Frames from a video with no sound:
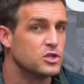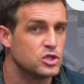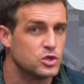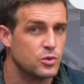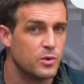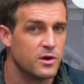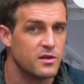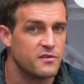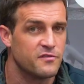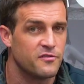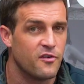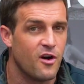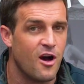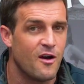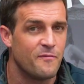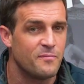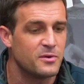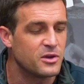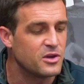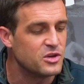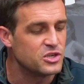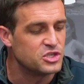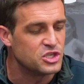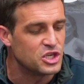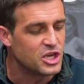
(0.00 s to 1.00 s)
of the 25
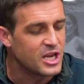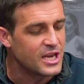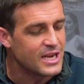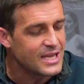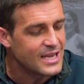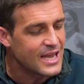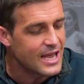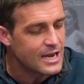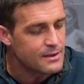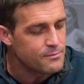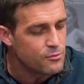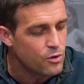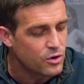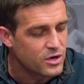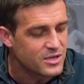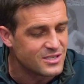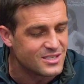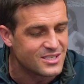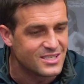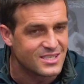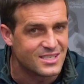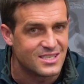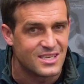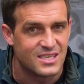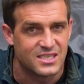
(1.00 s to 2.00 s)
because you're going to get a more
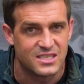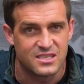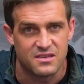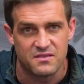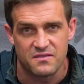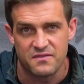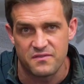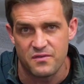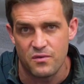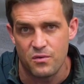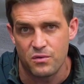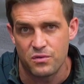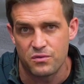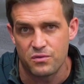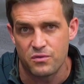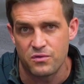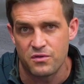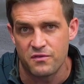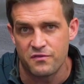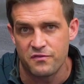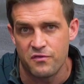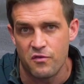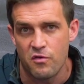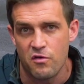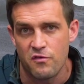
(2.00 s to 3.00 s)
consistent feel through
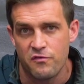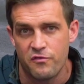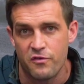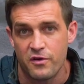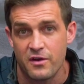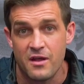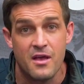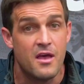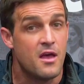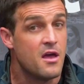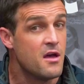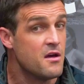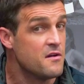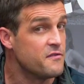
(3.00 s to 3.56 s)
the forefoot